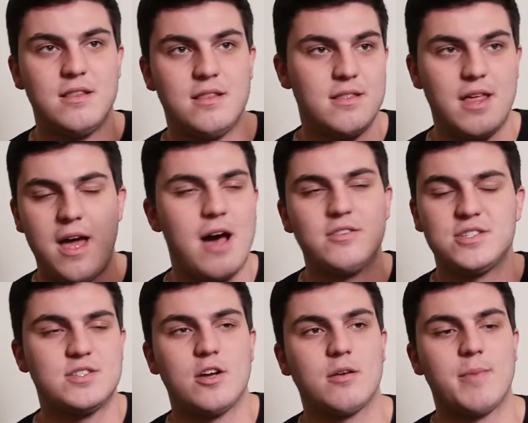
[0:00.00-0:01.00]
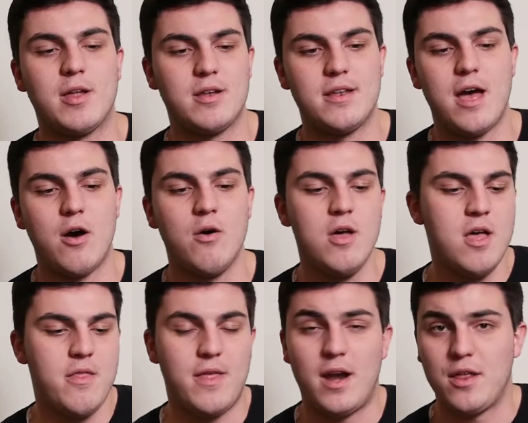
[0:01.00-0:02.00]
that I'll just talk about it now
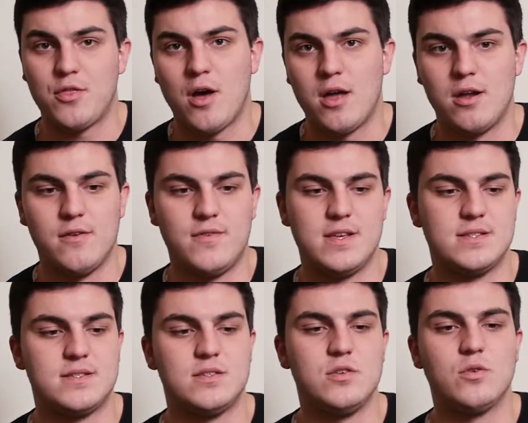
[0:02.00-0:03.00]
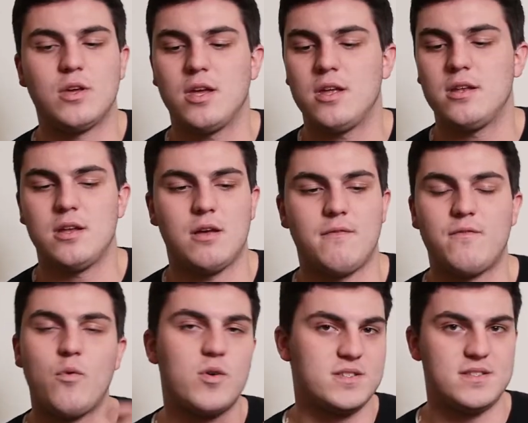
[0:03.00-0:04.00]
that I thought of is you could
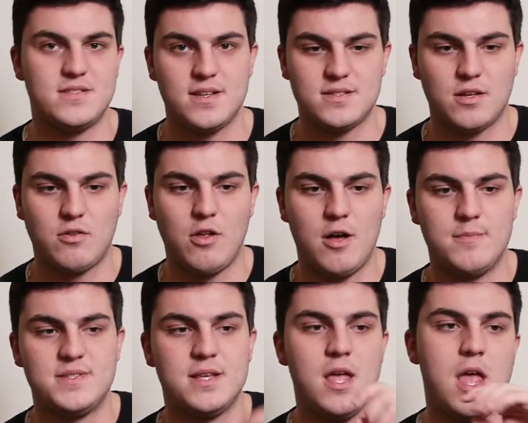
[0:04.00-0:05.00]
force the 6 of clubs,